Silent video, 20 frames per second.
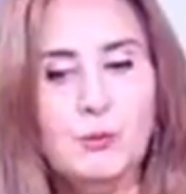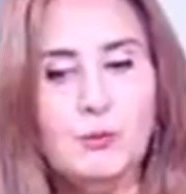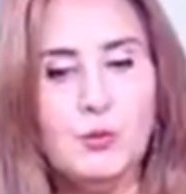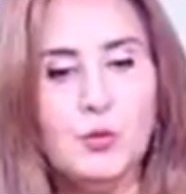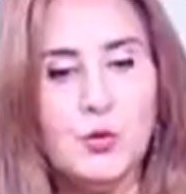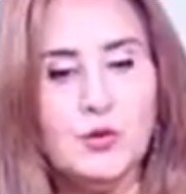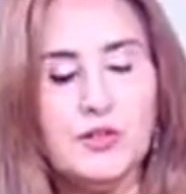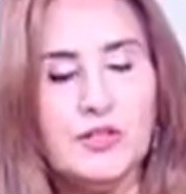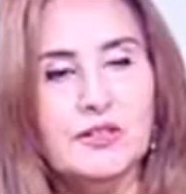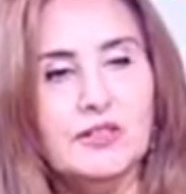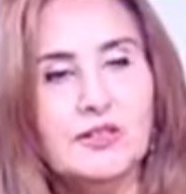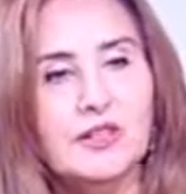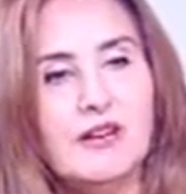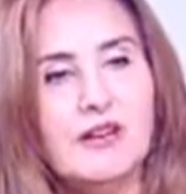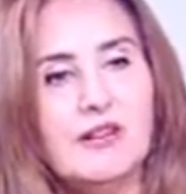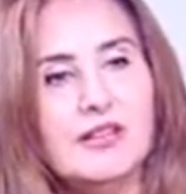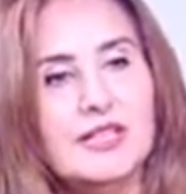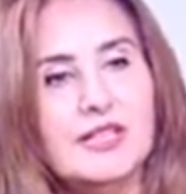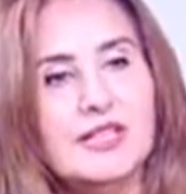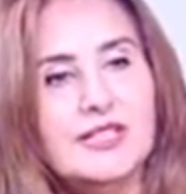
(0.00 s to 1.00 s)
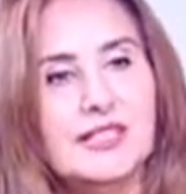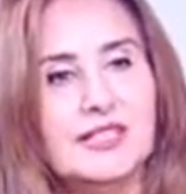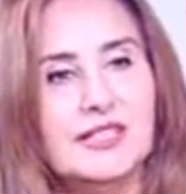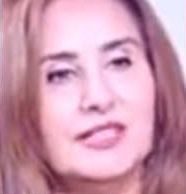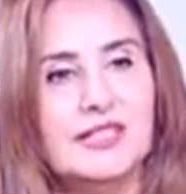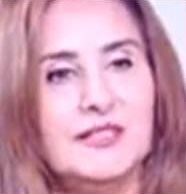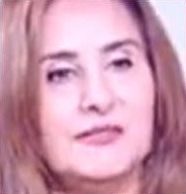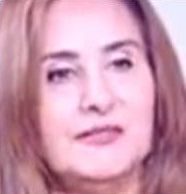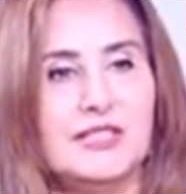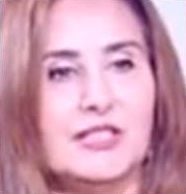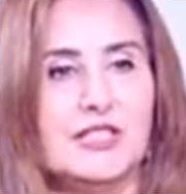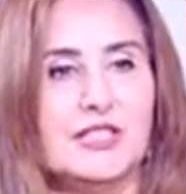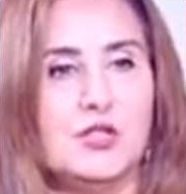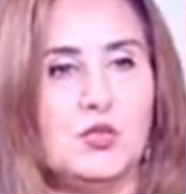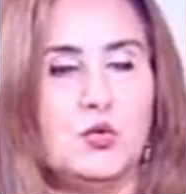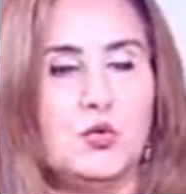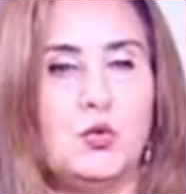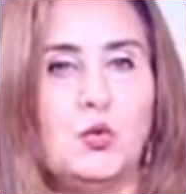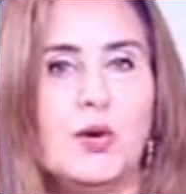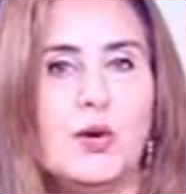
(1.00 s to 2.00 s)
important are these activities
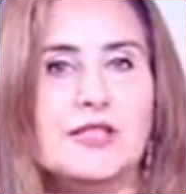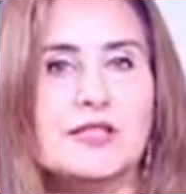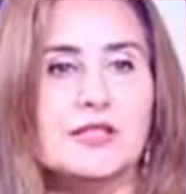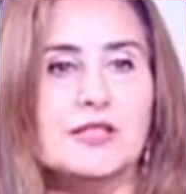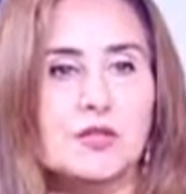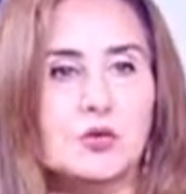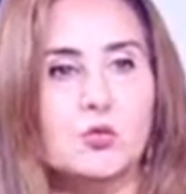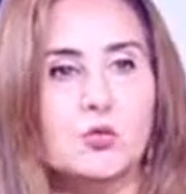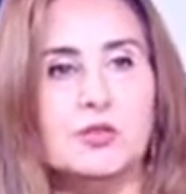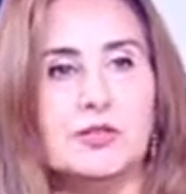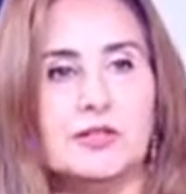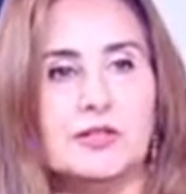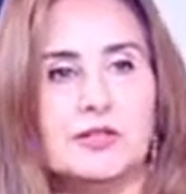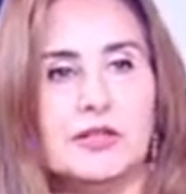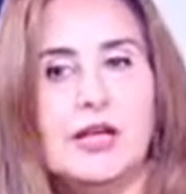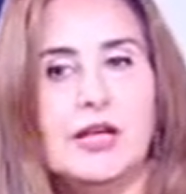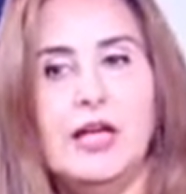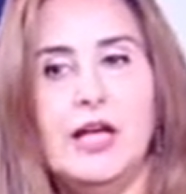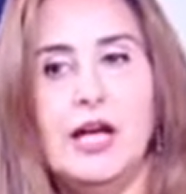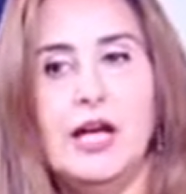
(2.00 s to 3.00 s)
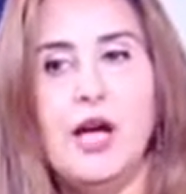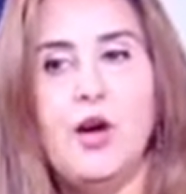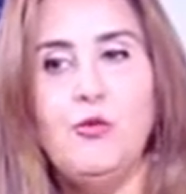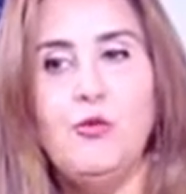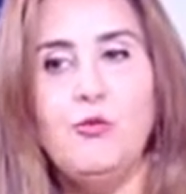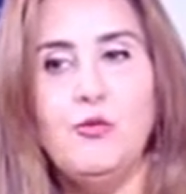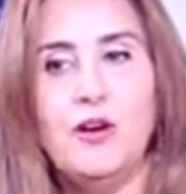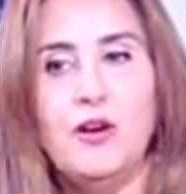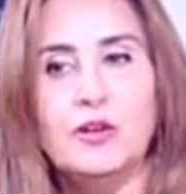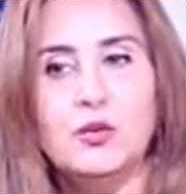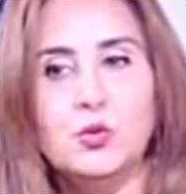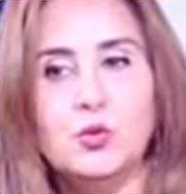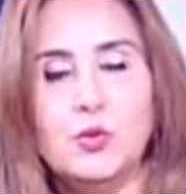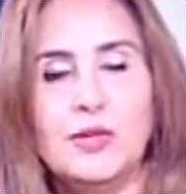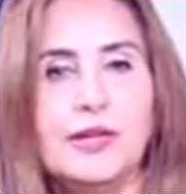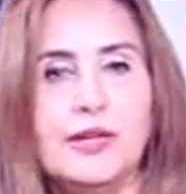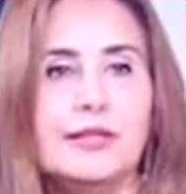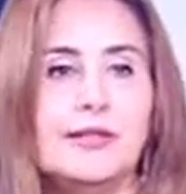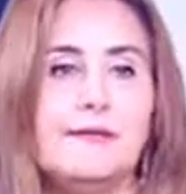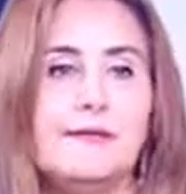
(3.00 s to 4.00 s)
to you as a student? How far do
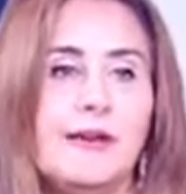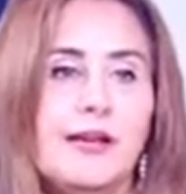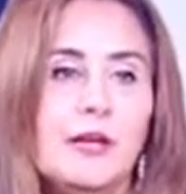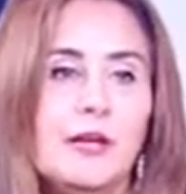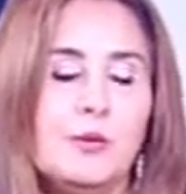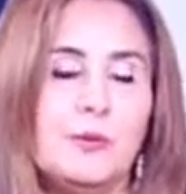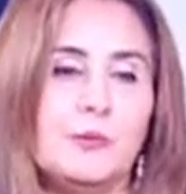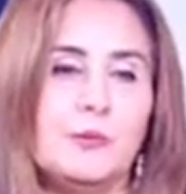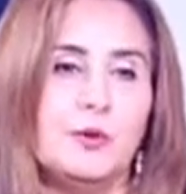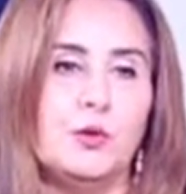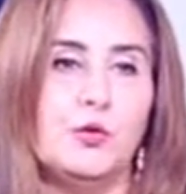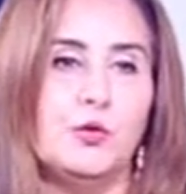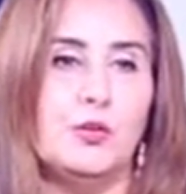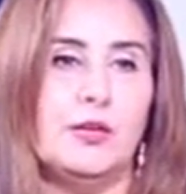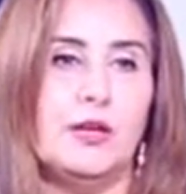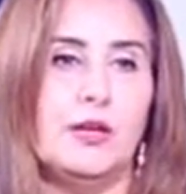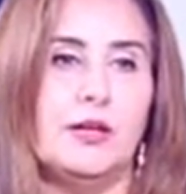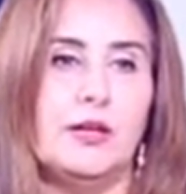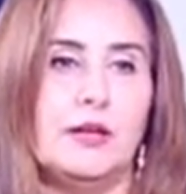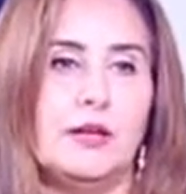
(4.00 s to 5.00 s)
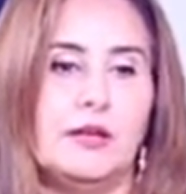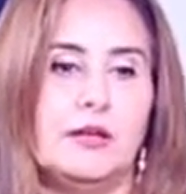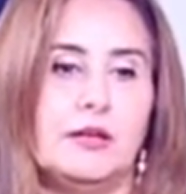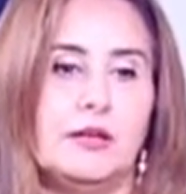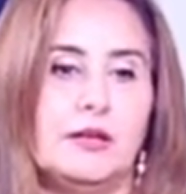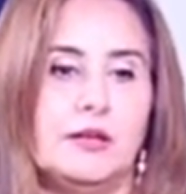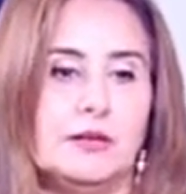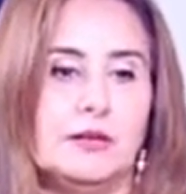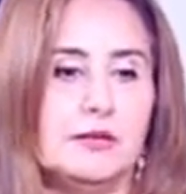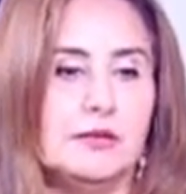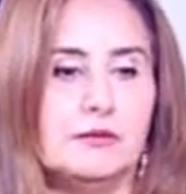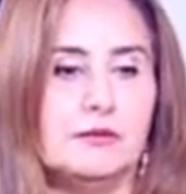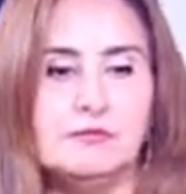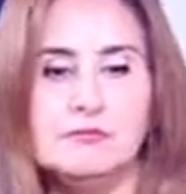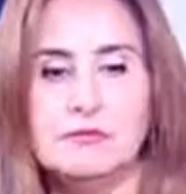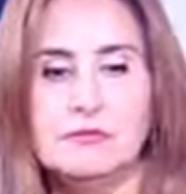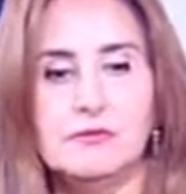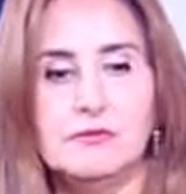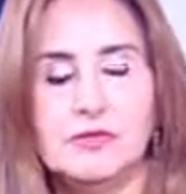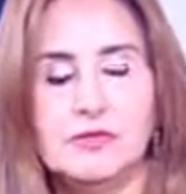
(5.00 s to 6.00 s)
they develop your
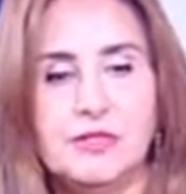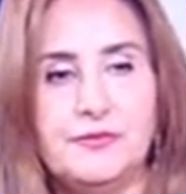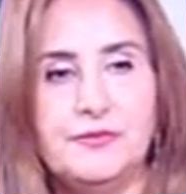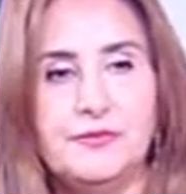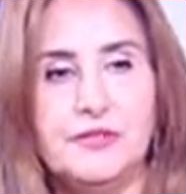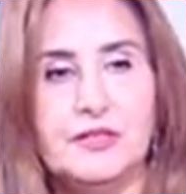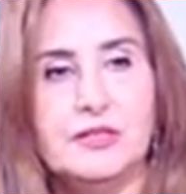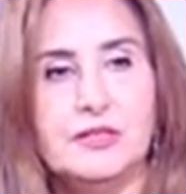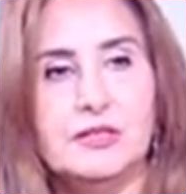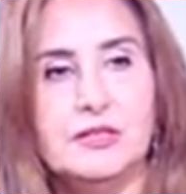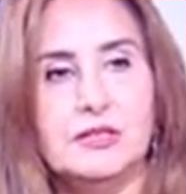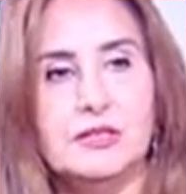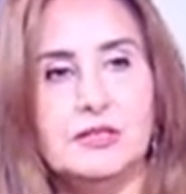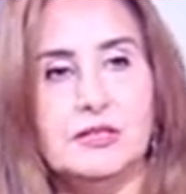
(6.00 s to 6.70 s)
different,